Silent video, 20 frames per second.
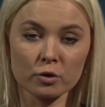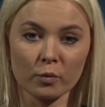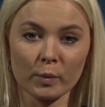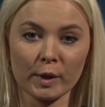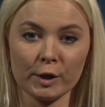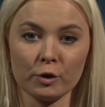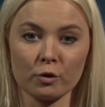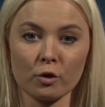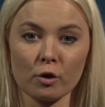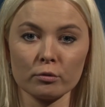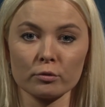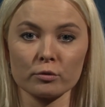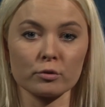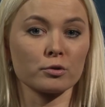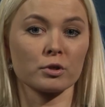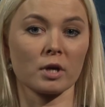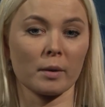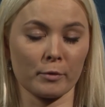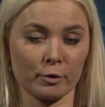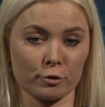when you go to
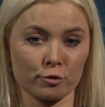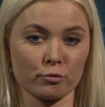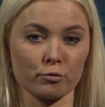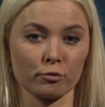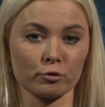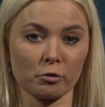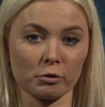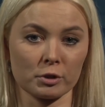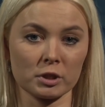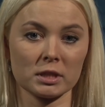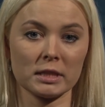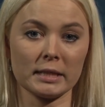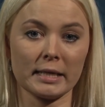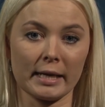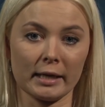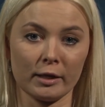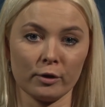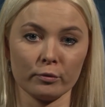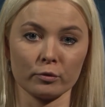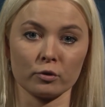
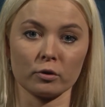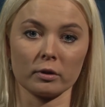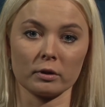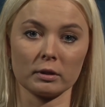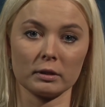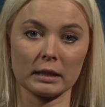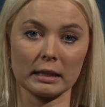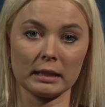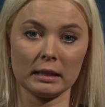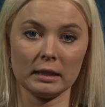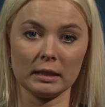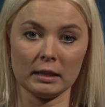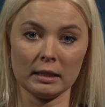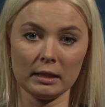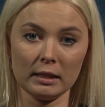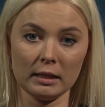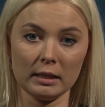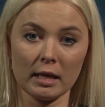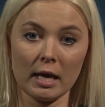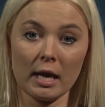
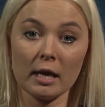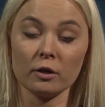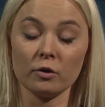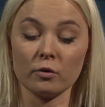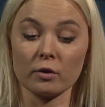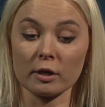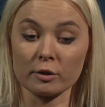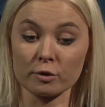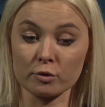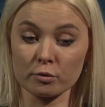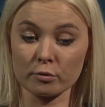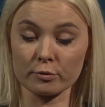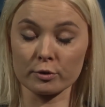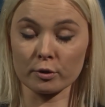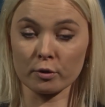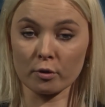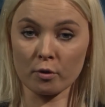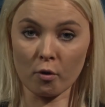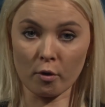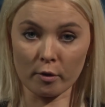summerschool.tlu.ee, you can choose a
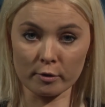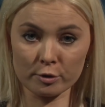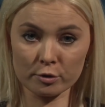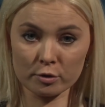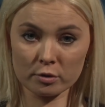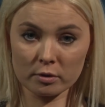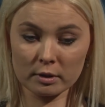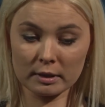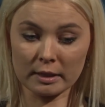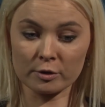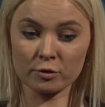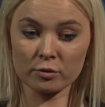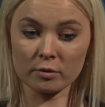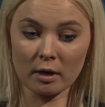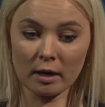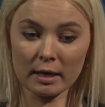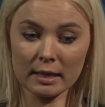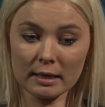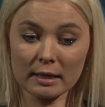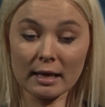course that you
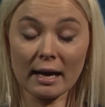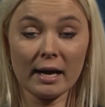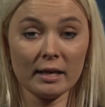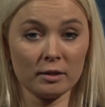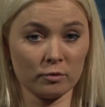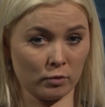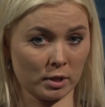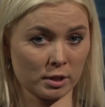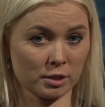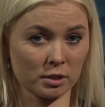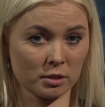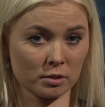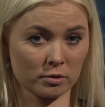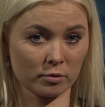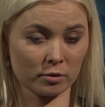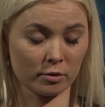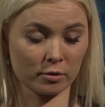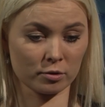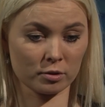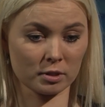like and register
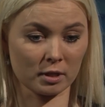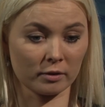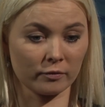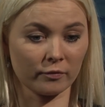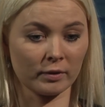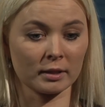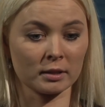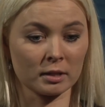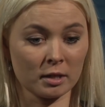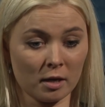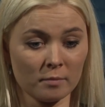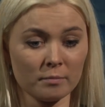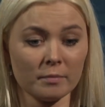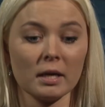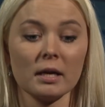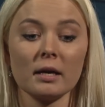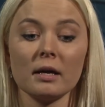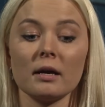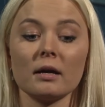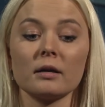yourself and come
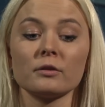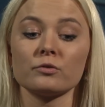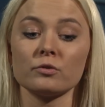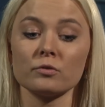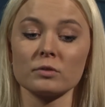to